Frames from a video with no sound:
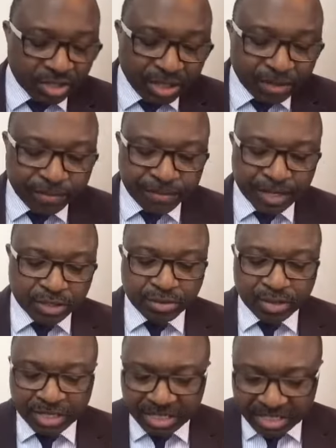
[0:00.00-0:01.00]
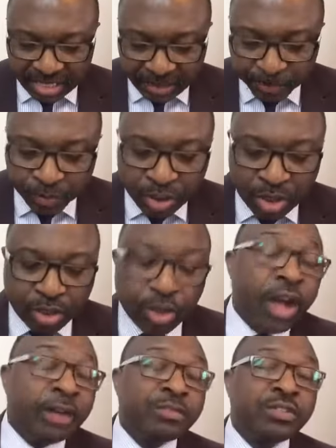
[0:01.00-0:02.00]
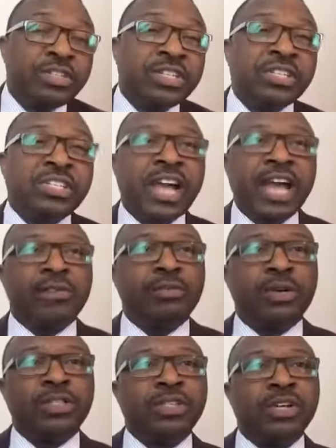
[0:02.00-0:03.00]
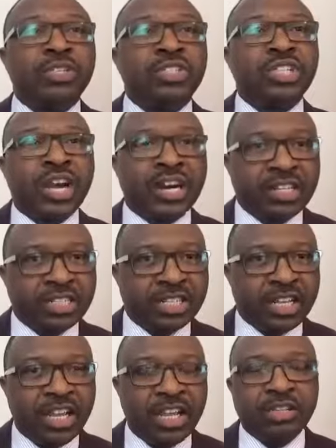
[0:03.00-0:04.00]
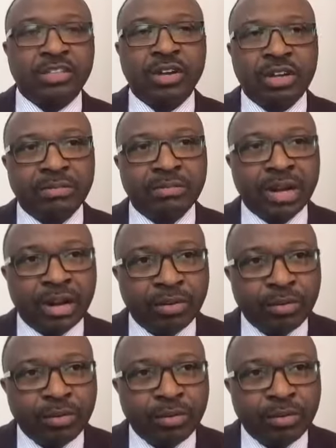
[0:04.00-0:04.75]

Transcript: The first one is that you have to decide what your charity is all about.